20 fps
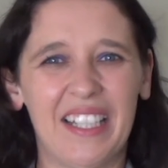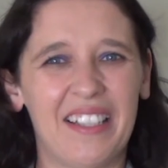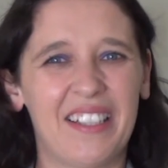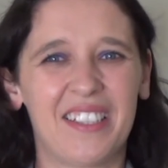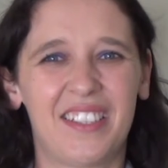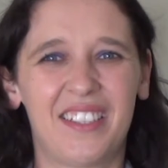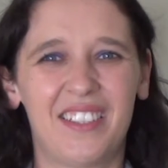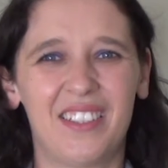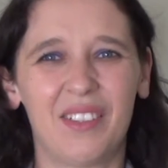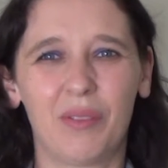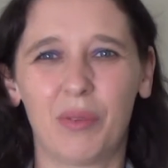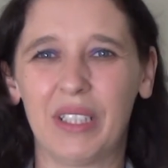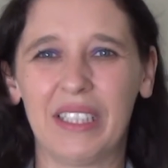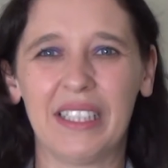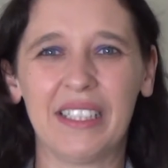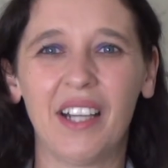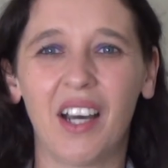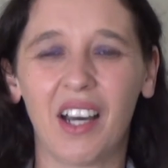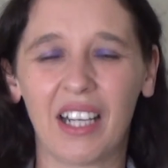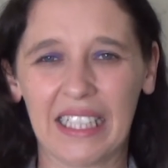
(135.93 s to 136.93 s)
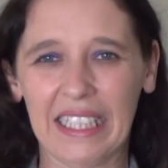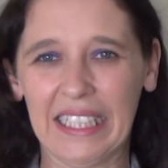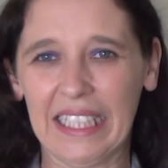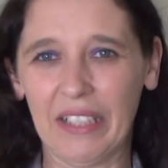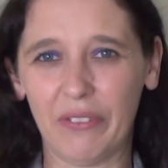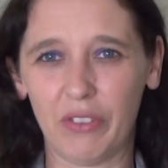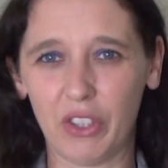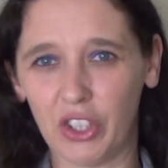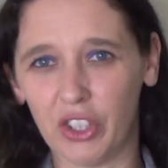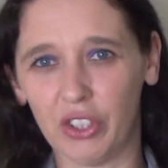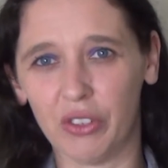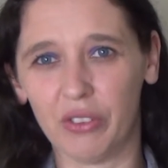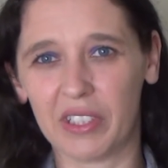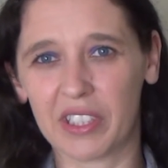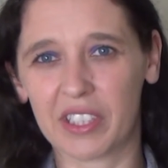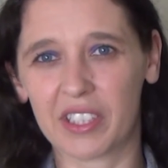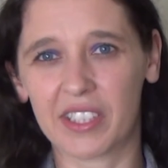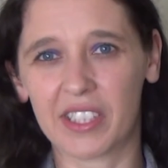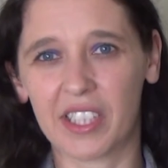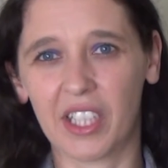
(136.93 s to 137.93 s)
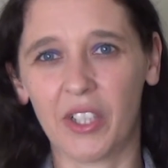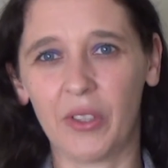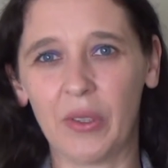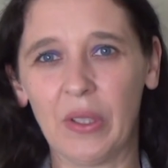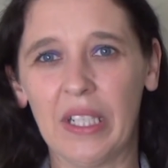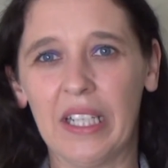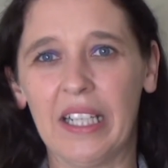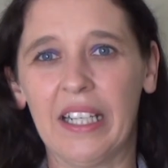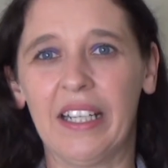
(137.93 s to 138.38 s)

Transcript: the z one is hardly ever used. So